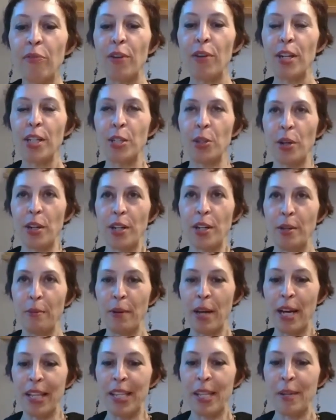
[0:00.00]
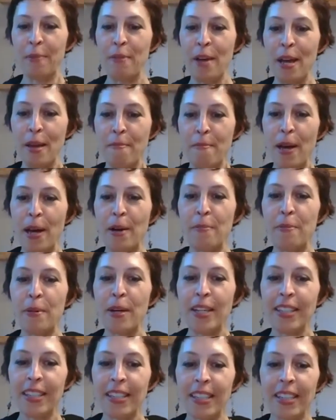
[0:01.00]
frustrated about the PayPal
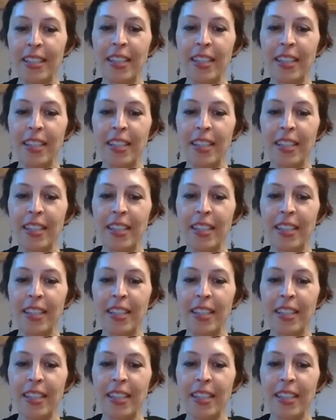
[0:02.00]
button.